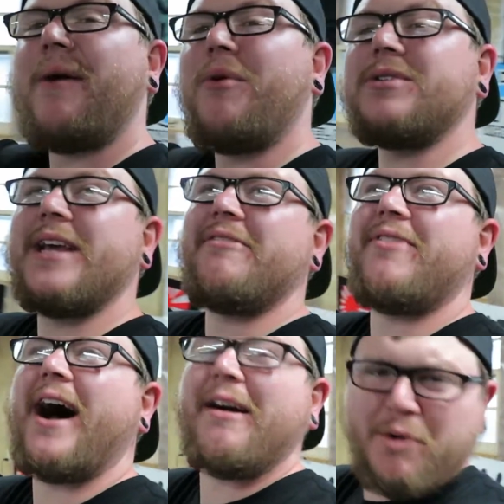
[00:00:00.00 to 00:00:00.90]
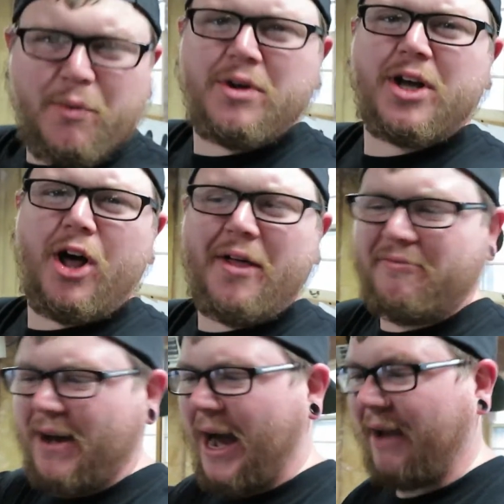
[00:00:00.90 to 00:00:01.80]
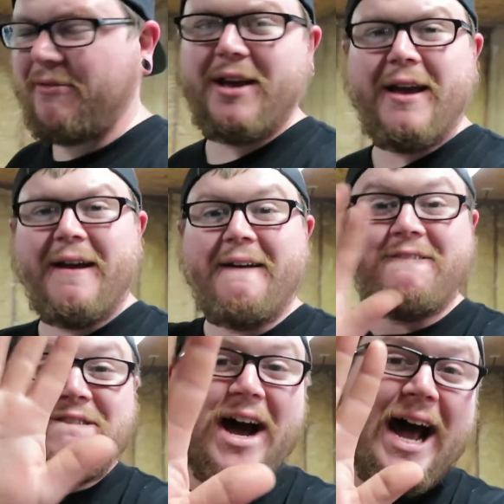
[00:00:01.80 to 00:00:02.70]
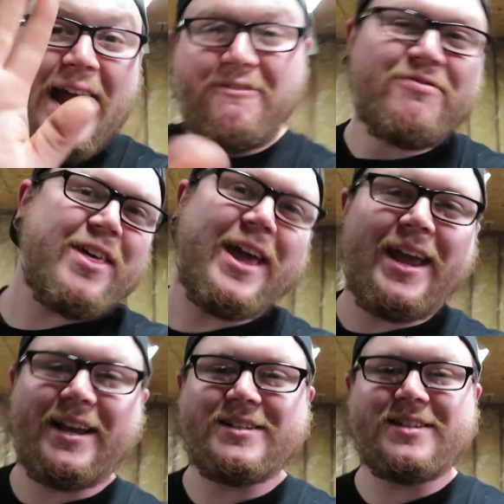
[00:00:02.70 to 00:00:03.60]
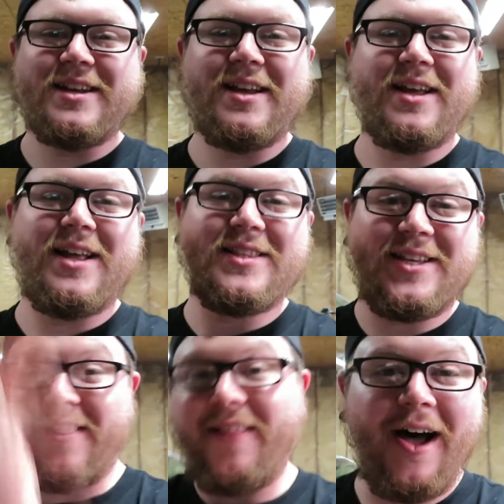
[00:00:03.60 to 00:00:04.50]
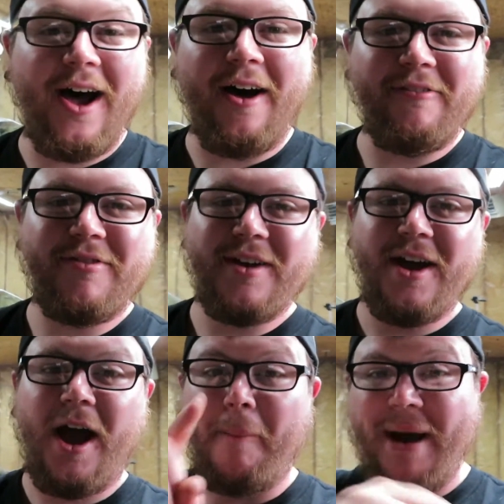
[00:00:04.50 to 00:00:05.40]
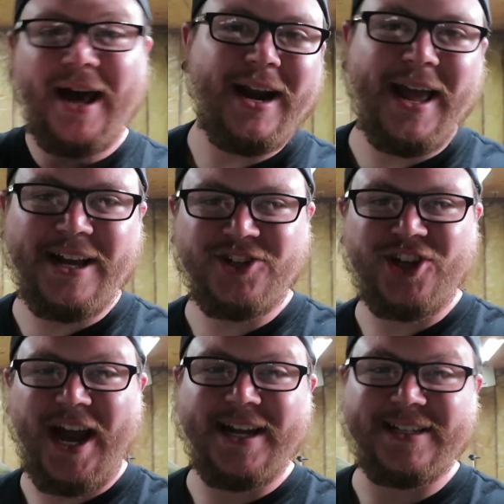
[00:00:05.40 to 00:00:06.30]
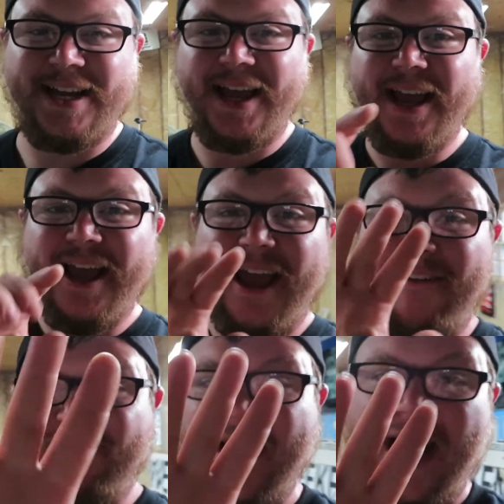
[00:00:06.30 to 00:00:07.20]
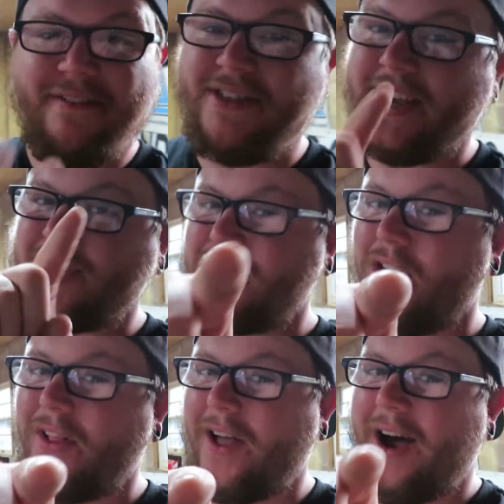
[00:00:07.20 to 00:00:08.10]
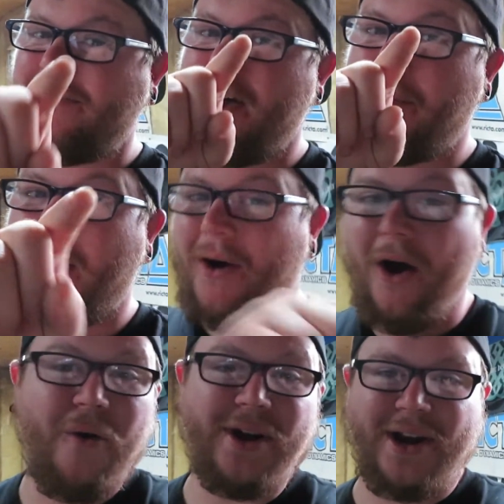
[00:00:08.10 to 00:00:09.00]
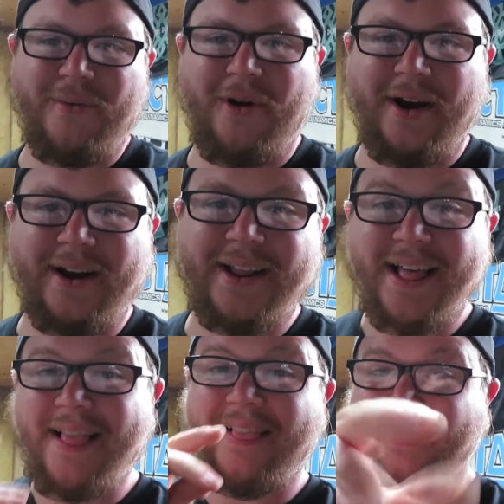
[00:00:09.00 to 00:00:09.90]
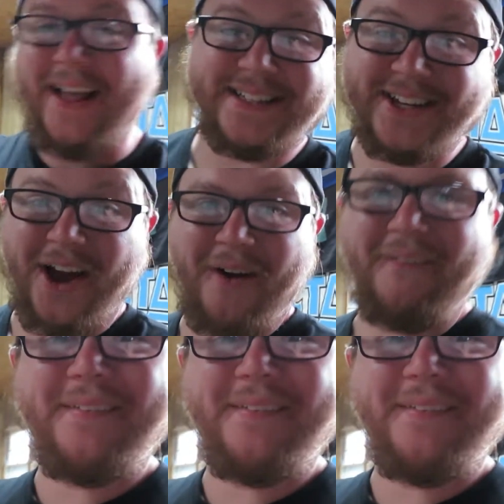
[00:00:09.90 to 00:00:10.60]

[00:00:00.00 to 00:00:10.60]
won't say 5, but we'll call it 5. 5 things to love about an S chassis, and 5 things you'll love about owning one. Let's go.